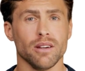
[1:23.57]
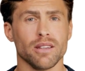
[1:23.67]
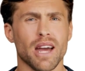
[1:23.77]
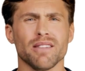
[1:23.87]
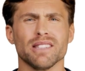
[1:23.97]

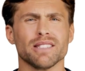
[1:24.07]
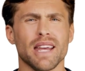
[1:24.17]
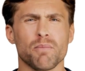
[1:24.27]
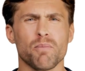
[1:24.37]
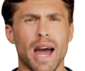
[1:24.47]
Yet the
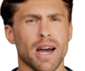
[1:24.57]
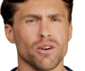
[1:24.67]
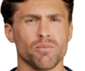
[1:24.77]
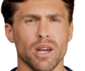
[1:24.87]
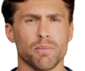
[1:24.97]
same
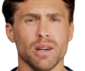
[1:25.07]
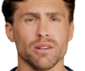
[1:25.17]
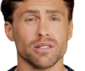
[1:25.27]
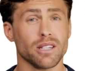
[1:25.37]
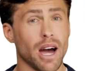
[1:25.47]
pattern
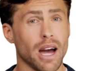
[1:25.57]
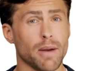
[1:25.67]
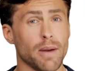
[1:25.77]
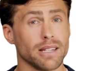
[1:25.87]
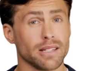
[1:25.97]
reappears
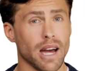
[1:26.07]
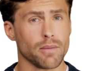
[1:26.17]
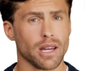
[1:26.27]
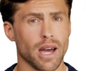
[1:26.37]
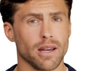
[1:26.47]
time and time
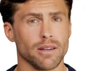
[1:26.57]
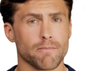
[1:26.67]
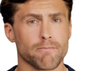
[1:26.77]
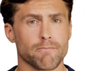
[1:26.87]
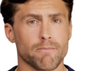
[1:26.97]
again.
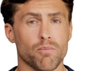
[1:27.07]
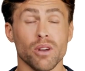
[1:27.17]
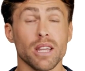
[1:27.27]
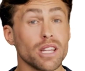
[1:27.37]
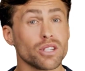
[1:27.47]

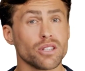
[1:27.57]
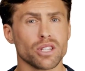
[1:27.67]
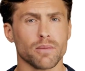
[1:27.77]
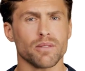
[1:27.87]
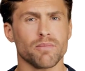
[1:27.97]

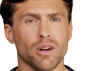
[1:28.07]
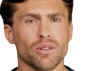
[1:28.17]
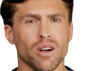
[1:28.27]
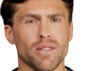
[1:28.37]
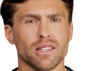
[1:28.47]
Relationships
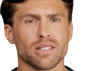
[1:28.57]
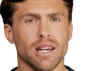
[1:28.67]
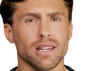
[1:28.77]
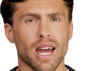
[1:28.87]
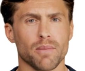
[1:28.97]
built on this
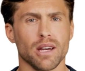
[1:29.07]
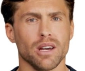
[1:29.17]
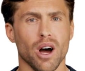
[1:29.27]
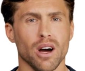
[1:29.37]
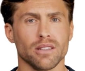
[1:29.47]
dynamic
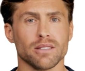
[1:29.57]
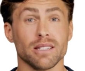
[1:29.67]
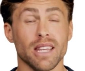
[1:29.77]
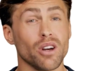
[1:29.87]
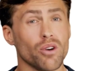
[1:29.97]
cause
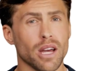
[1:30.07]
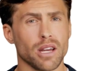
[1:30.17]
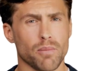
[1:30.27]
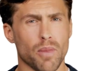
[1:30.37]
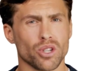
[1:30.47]
lingering
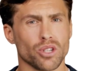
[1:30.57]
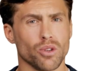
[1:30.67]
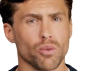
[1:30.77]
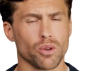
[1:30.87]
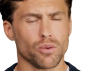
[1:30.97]

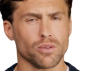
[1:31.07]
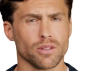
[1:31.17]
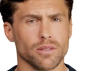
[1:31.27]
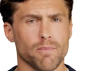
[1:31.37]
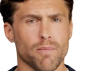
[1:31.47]
emotional
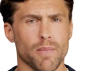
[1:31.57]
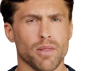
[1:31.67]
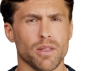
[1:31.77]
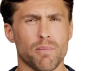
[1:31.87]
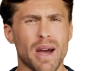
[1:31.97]
wounds.
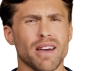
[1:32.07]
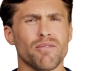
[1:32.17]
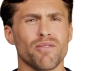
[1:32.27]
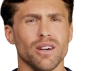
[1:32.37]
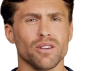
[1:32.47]
The man
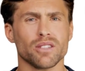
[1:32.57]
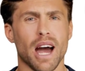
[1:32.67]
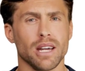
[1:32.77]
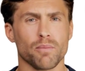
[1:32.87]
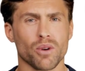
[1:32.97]
feels
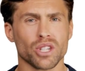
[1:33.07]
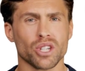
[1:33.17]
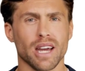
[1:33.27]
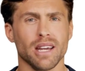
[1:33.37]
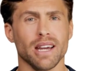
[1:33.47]

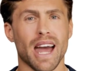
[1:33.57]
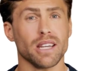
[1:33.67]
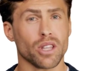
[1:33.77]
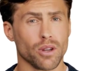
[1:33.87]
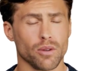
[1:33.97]
unappreciated
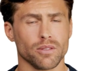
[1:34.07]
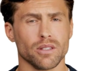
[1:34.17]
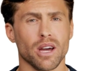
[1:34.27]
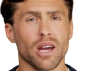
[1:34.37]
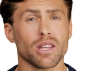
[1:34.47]
and used,
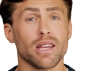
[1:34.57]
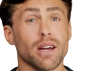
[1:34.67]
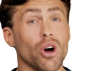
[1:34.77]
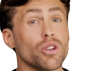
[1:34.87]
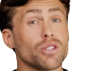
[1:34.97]
yet
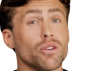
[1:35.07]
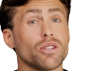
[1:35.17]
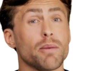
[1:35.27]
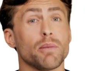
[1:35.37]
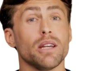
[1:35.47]
also
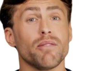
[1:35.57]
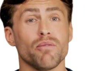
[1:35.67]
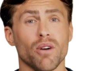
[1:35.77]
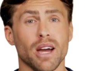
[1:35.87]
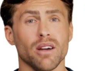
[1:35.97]
deeply
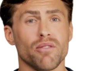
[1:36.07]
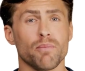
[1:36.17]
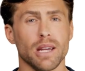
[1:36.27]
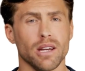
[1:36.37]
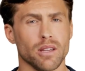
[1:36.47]
afraid of
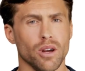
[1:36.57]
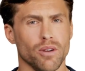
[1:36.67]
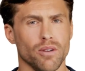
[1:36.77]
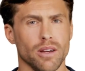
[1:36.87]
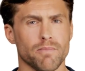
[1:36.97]
being
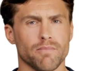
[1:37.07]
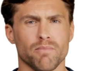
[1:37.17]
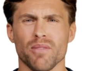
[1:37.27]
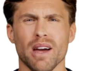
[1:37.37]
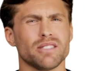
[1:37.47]
alone.
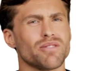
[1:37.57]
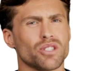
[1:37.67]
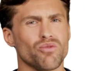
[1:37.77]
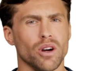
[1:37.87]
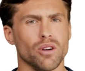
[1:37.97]
That's the
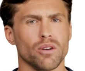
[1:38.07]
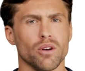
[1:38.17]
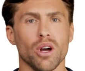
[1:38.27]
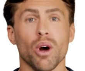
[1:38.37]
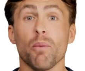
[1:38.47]
struggle,
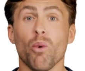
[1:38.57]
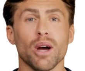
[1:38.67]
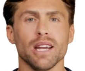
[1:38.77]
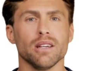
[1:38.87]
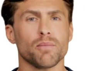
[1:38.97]

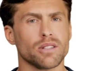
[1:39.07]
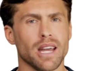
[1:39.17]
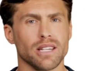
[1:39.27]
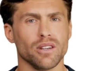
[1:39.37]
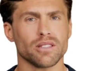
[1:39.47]
wanting to
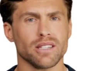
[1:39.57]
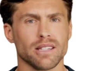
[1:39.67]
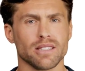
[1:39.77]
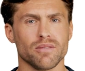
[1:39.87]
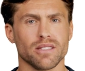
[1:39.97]
protect your
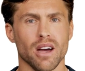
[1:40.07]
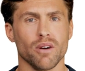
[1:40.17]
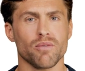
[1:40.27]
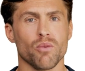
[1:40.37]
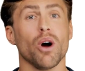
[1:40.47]
sense of
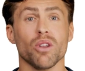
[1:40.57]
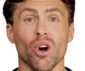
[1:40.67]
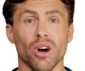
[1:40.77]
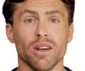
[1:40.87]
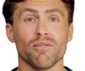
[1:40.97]
self while
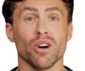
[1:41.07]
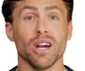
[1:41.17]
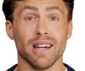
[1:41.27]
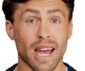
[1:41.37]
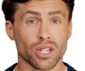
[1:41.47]
longing for
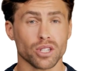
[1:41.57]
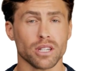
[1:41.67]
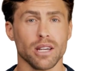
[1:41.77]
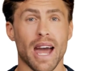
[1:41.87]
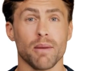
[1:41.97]

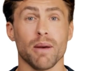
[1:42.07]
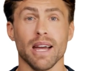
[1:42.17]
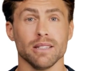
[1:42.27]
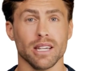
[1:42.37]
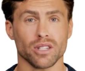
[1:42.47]
connection and
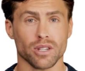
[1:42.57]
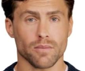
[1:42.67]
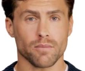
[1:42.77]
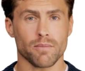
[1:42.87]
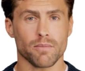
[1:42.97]

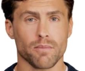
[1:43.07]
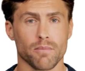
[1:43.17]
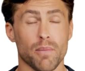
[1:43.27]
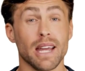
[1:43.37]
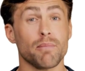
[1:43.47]
validation.
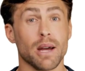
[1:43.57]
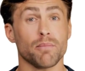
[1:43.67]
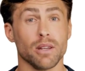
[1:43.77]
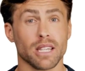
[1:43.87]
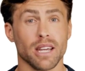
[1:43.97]
Many men
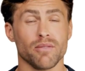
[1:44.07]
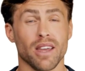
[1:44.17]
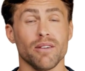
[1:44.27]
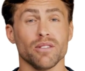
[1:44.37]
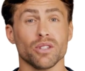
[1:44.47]
believe they
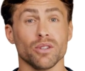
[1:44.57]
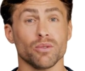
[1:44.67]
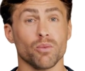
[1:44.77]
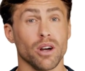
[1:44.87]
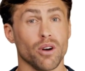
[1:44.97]
have to
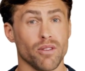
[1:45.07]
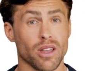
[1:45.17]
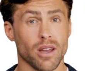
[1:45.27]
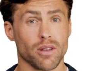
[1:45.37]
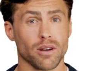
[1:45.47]
choose one over
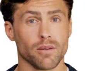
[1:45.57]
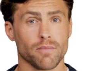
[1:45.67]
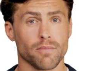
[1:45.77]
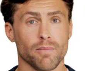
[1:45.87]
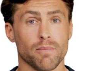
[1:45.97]
the other,
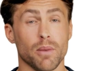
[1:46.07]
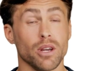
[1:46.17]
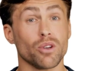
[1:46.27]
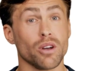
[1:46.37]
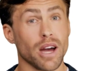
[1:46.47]
but
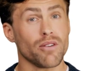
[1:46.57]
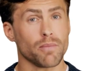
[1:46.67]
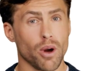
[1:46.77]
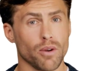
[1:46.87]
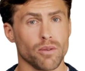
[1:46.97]
you can have
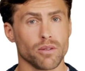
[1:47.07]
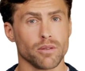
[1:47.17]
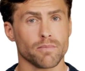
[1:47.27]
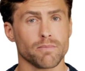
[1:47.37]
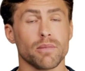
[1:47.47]
both.
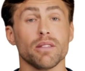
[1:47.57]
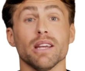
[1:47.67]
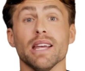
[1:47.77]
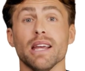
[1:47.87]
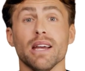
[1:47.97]
The
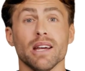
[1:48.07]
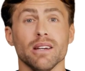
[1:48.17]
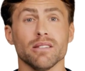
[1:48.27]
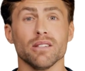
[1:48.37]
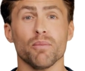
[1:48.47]
key
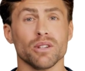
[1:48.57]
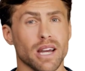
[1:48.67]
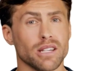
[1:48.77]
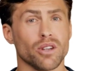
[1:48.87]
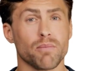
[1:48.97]
is to
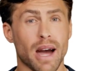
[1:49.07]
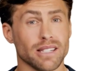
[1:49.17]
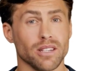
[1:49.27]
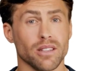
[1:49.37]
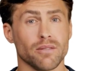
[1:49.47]
protect your
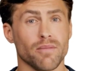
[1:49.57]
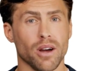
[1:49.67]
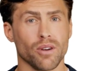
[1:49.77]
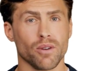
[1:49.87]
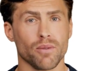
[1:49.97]
masculine
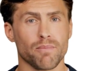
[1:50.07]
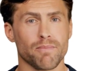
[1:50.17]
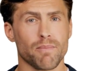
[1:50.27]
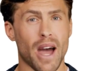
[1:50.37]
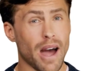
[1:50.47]
value.
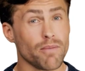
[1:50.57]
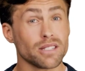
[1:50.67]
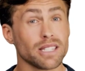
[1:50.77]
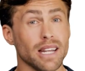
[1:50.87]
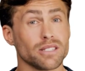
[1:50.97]

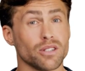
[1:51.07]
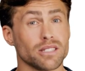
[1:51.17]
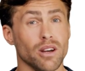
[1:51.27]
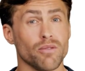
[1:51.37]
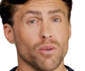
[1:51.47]
Emphasize your
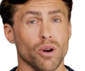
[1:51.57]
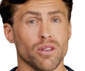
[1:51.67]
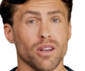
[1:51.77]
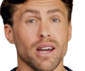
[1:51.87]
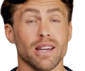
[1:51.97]

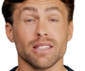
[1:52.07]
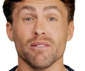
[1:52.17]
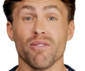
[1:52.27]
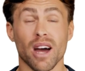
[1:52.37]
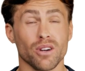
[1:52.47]
self-worth,
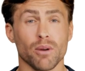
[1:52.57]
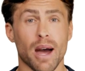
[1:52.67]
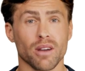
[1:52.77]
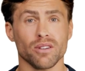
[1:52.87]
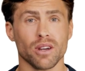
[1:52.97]
define your
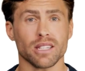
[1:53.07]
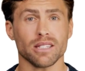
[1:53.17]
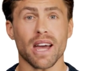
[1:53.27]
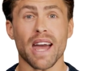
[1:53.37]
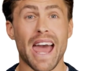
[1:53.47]
boundaries,
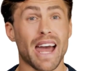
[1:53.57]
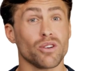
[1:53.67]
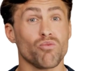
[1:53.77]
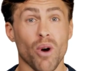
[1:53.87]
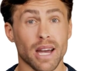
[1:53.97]

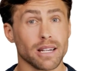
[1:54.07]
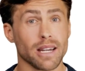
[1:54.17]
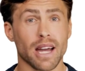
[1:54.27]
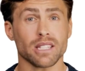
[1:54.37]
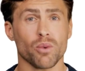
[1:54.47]
and
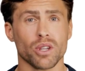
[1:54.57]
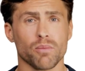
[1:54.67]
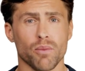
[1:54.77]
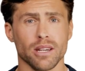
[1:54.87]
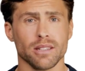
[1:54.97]
recognize what you
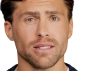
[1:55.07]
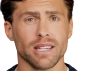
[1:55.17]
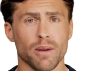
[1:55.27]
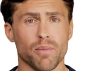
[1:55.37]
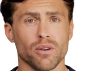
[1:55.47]
bring to the
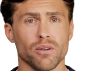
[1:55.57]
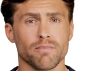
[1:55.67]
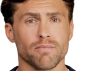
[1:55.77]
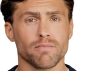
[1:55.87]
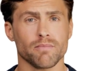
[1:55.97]
table.
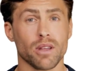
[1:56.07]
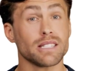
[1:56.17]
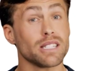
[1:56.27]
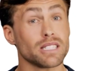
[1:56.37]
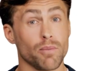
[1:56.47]

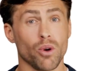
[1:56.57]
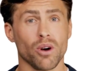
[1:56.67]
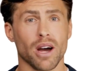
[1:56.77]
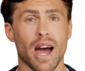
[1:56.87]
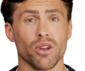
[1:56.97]
Let's
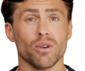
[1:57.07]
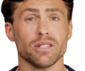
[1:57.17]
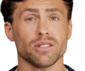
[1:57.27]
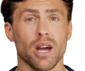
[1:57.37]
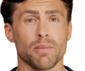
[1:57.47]
explore how you can
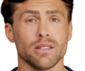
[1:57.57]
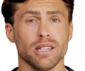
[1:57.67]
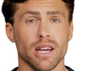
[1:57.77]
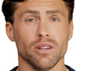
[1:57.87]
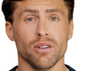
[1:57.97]
stop the
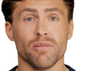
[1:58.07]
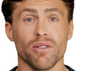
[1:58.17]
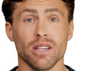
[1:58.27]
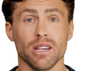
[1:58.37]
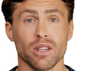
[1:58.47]
cycle of
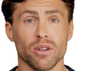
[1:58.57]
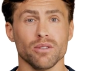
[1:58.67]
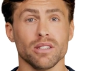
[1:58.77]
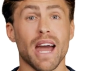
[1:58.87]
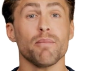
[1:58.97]
feeling
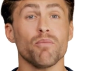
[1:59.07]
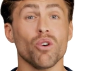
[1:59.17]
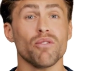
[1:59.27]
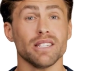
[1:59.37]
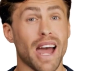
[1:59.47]
used and
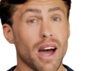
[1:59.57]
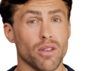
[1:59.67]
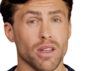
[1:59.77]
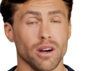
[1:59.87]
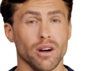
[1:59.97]
move into
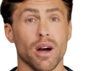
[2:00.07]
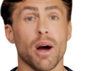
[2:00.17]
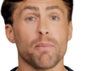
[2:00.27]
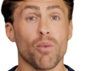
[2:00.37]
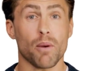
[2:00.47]
healthier,
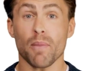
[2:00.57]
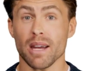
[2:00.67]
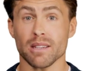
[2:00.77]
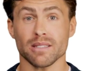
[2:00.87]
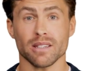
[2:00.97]
more
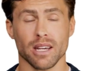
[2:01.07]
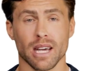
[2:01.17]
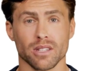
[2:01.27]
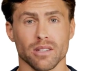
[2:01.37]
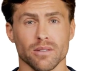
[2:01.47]
balanced
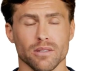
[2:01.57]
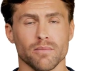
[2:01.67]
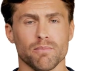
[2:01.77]
connections.